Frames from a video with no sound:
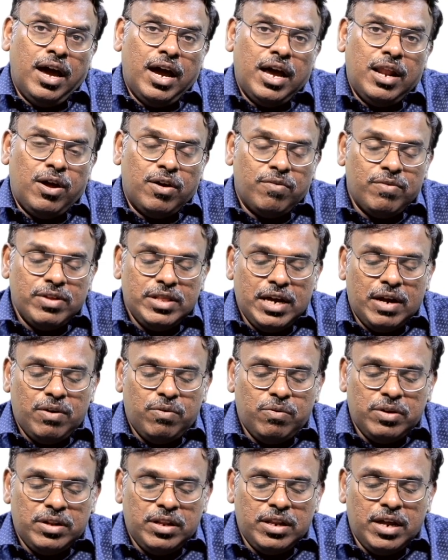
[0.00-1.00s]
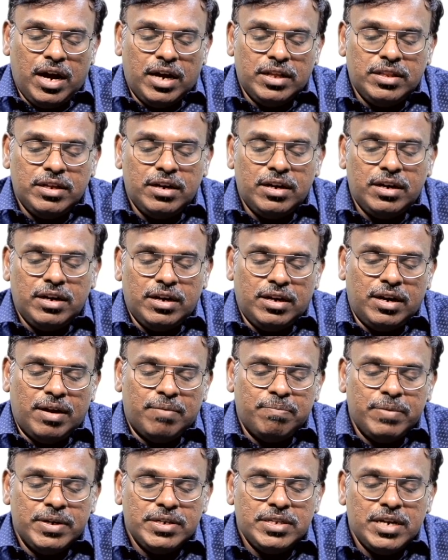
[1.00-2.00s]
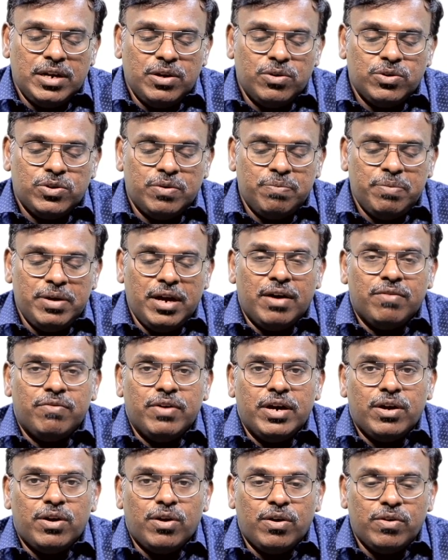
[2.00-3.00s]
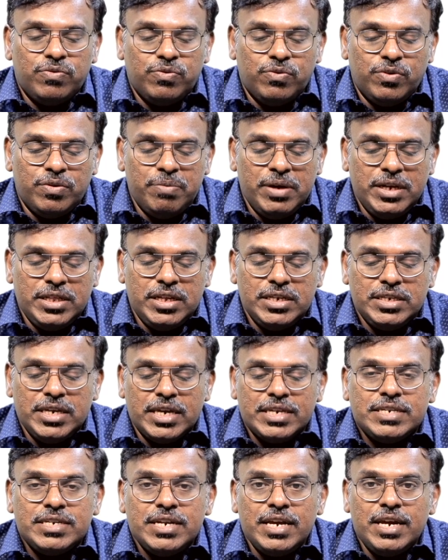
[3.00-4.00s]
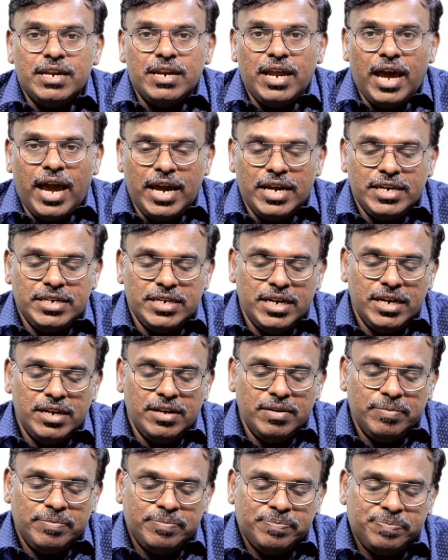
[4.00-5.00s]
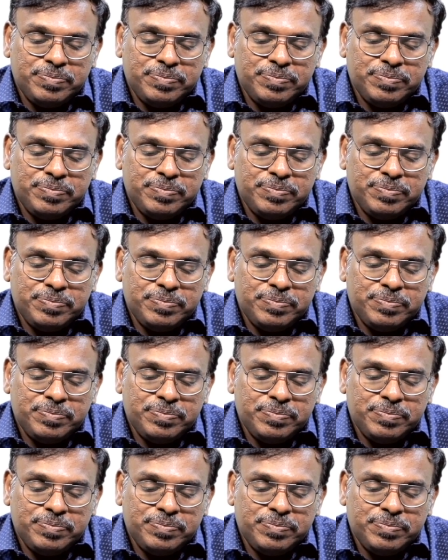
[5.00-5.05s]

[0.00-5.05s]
Along with that, the other numbers that you should be aware of would be the 16, 18,